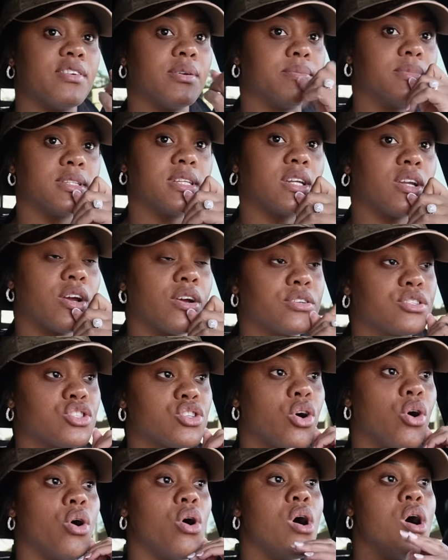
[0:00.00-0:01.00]
him dinner
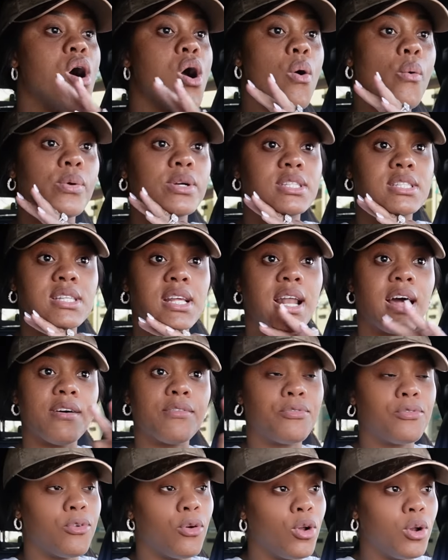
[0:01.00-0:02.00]
so we still have
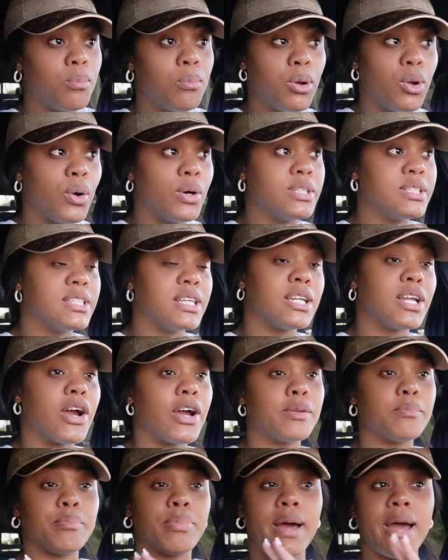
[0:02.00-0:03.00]
full-blown dinner
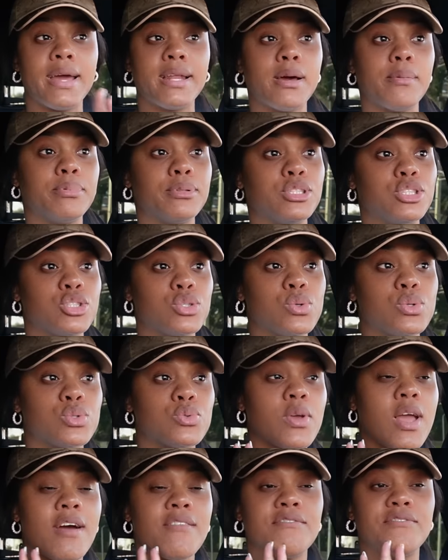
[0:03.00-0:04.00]
and pineapple juice.
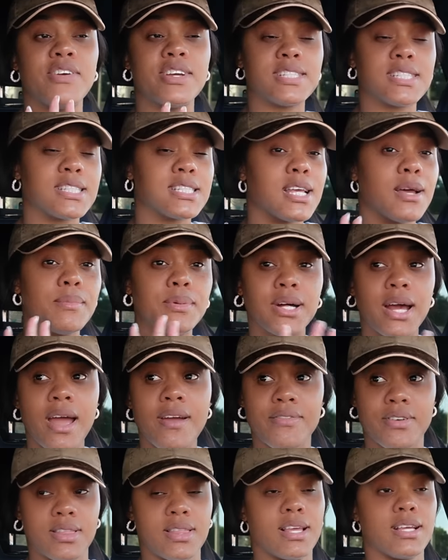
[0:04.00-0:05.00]
We have vegetable,
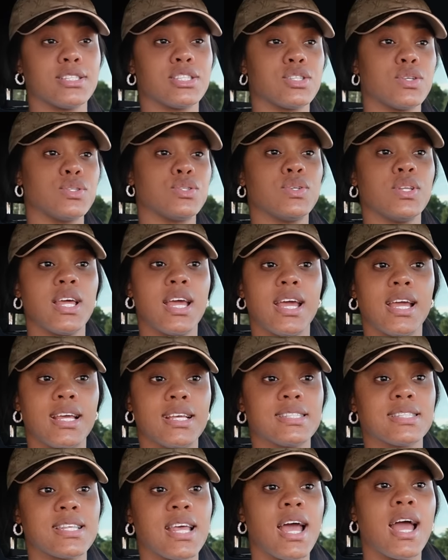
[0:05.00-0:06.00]
everything. So today
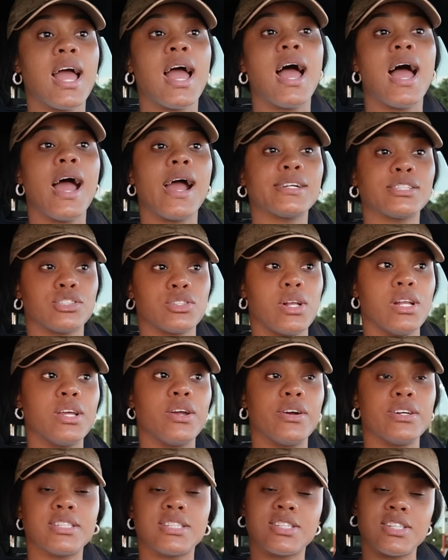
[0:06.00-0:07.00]
is actually
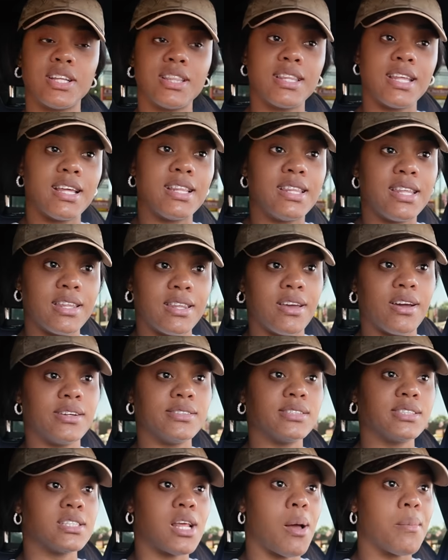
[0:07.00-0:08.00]
our Sunday dinner.
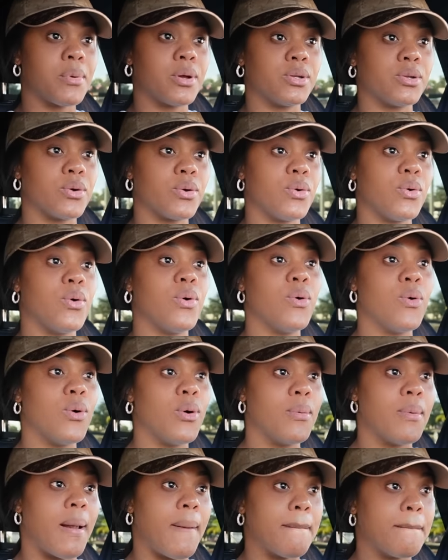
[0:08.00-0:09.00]
So I'm going to go
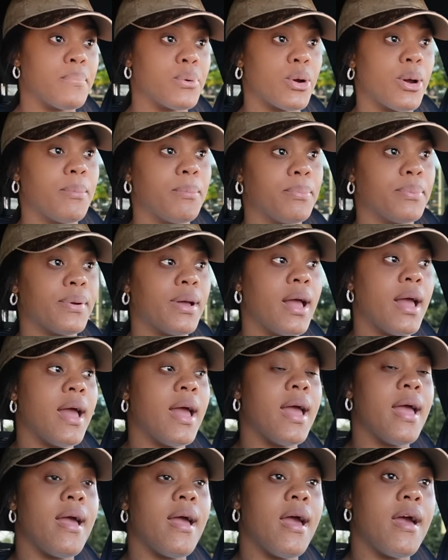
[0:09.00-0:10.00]
home and prep
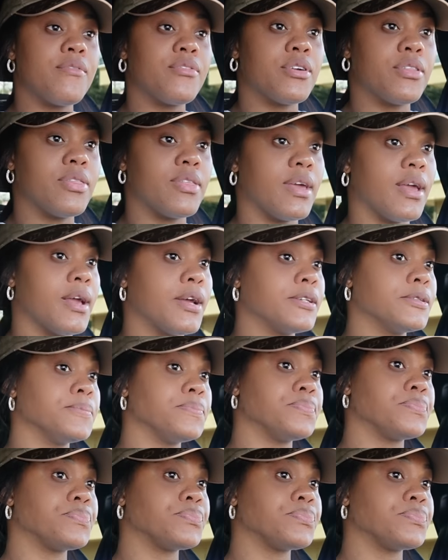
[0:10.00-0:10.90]
everything